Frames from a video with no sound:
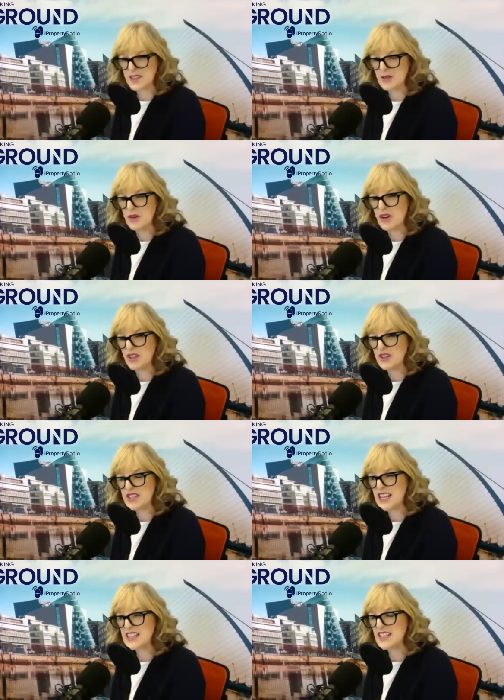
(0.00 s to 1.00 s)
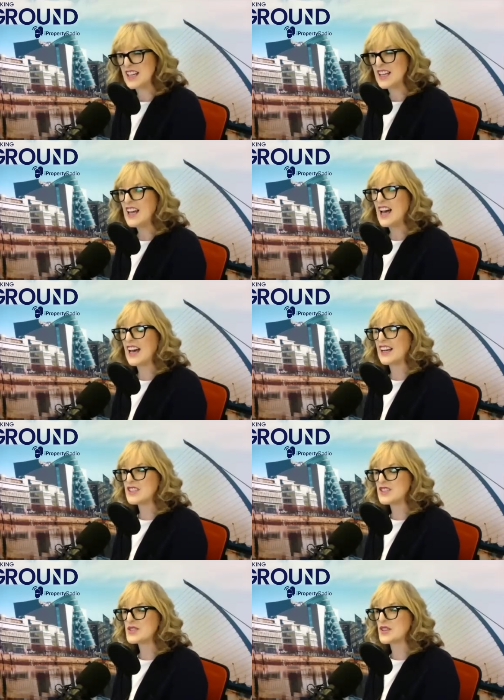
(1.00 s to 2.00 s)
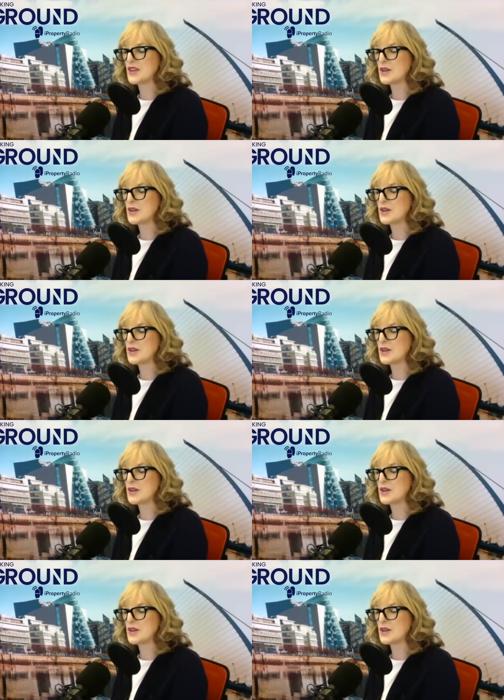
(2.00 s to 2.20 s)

know all the data. And I just thought